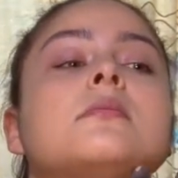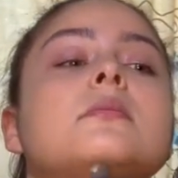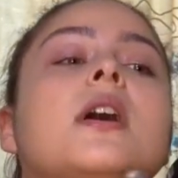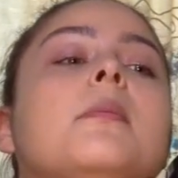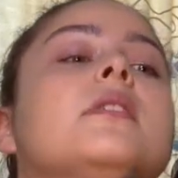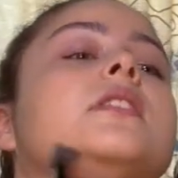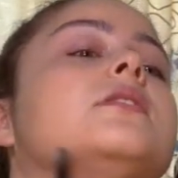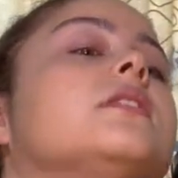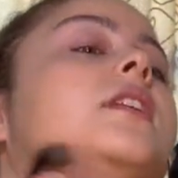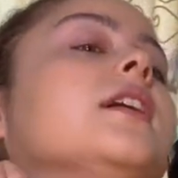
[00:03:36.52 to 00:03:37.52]
But I've been
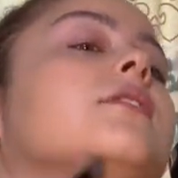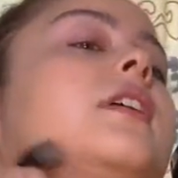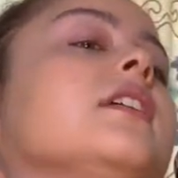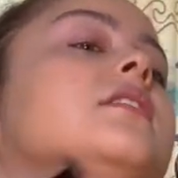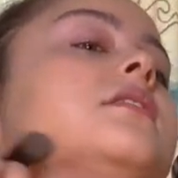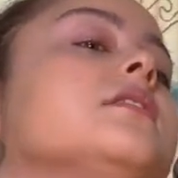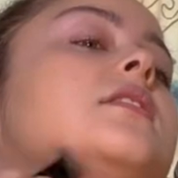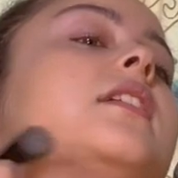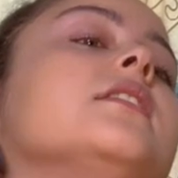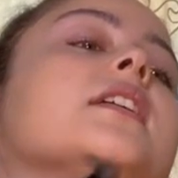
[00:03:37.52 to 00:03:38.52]
using that for ages,
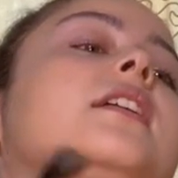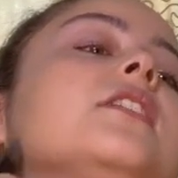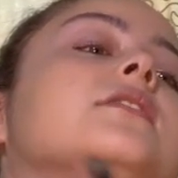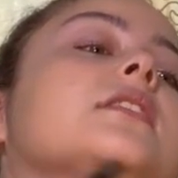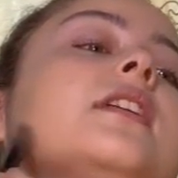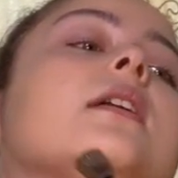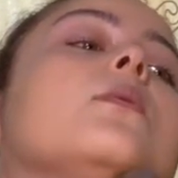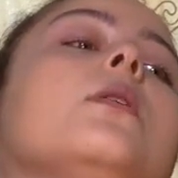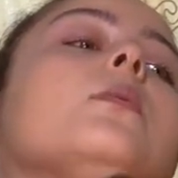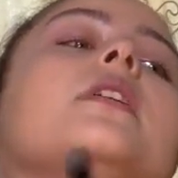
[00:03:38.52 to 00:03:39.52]
just like diluting that
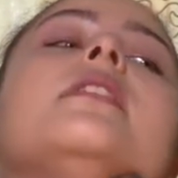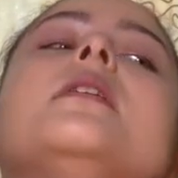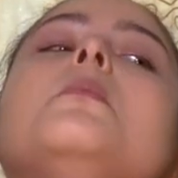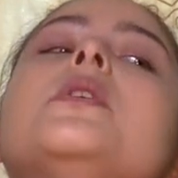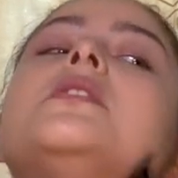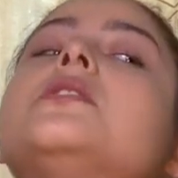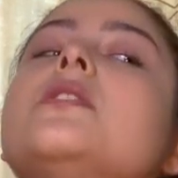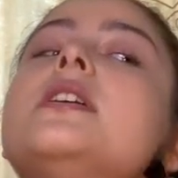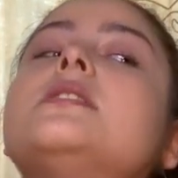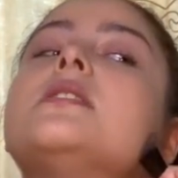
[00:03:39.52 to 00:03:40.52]
one with a
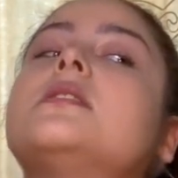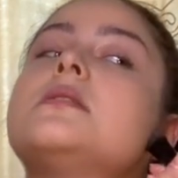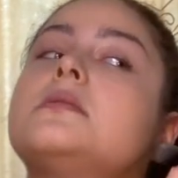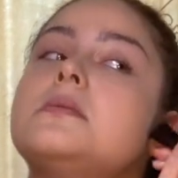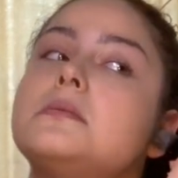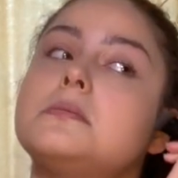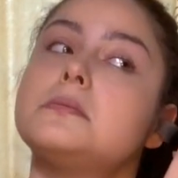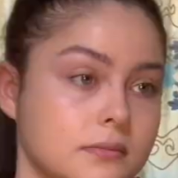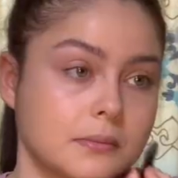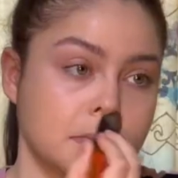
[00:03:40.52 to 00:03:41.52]
moisturiser.
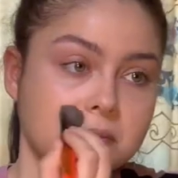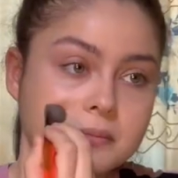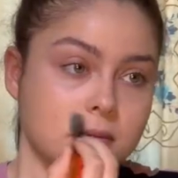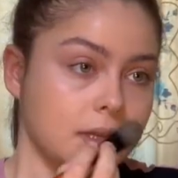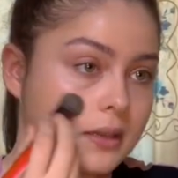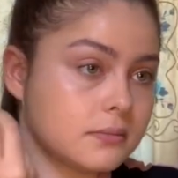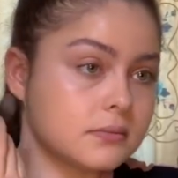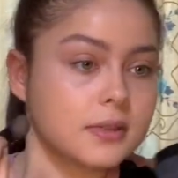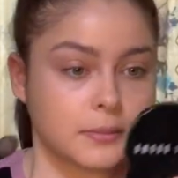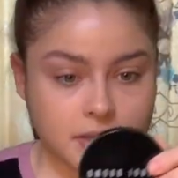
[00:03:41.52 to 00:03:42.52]
Yeah,
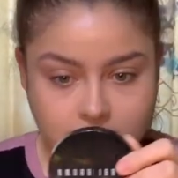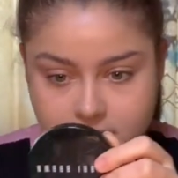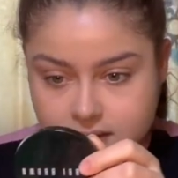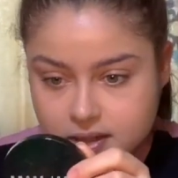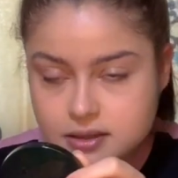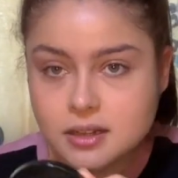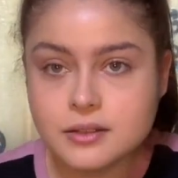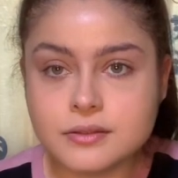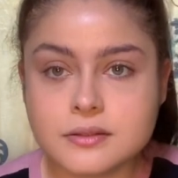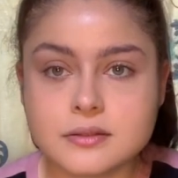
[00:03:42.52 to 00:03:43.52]
I mean it looks nice
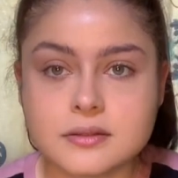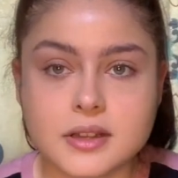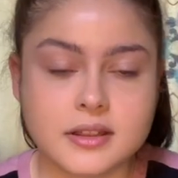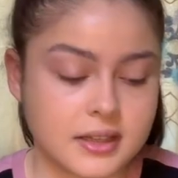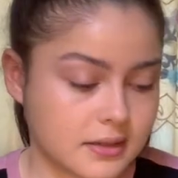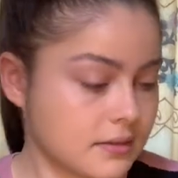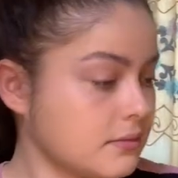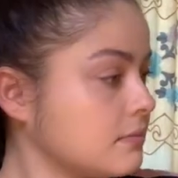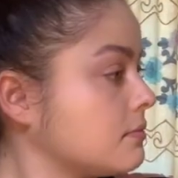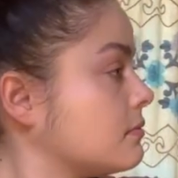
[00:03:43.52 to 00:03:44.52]
enough, I think.
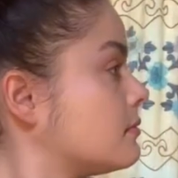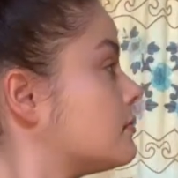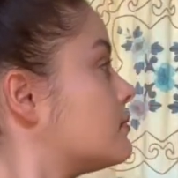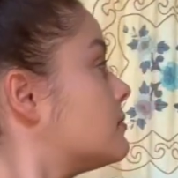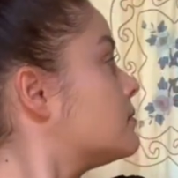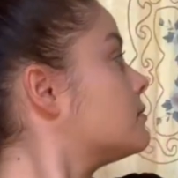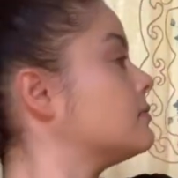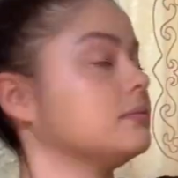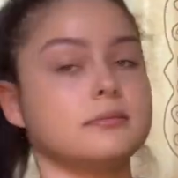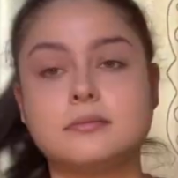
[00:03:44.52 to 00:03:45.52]

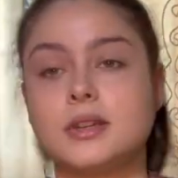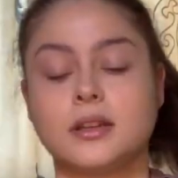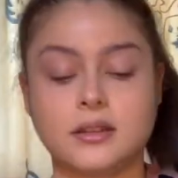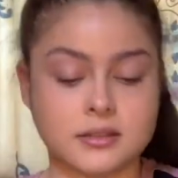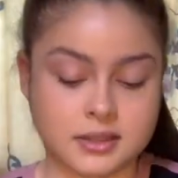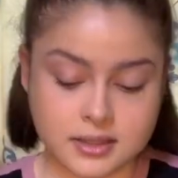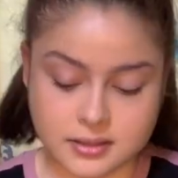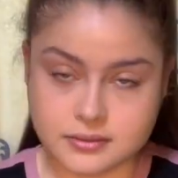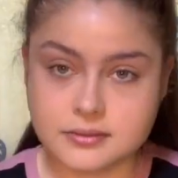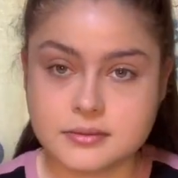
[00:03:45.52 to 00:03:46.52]
I mean, I can't tell.